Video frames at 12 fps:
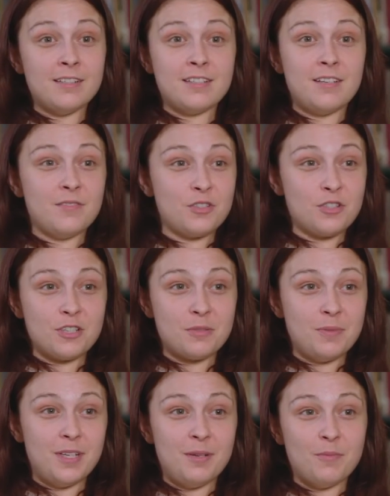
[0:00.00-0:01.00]
doesn't even trust
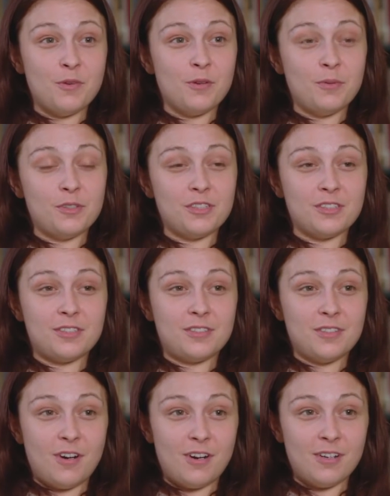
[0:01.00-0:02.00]
me anymore, which is
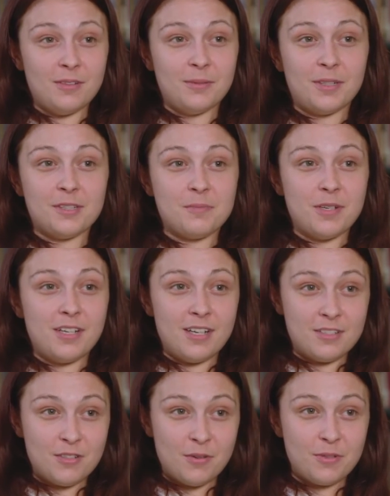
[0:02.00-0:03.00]
hard because my
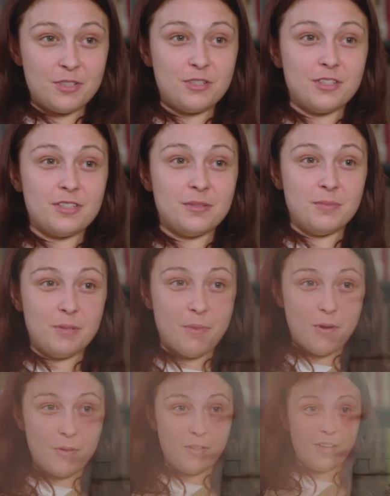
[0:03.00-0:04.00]
dad's always trusted me my
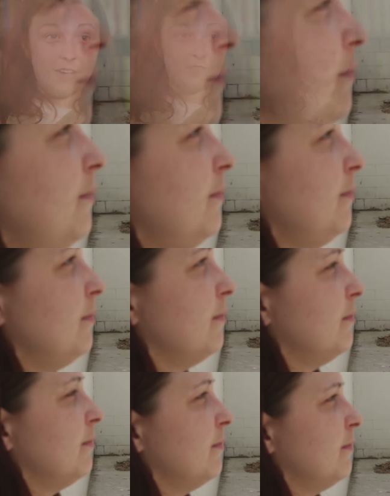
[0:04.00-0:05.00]
whole life.
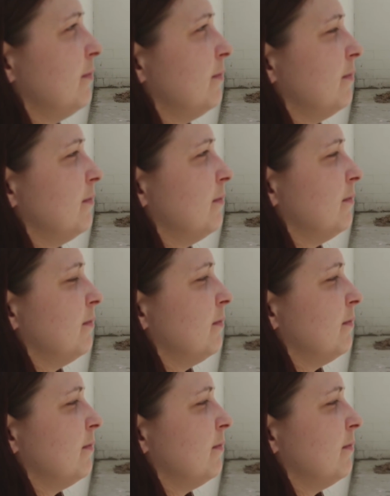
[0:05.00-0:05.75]
I've never had my dad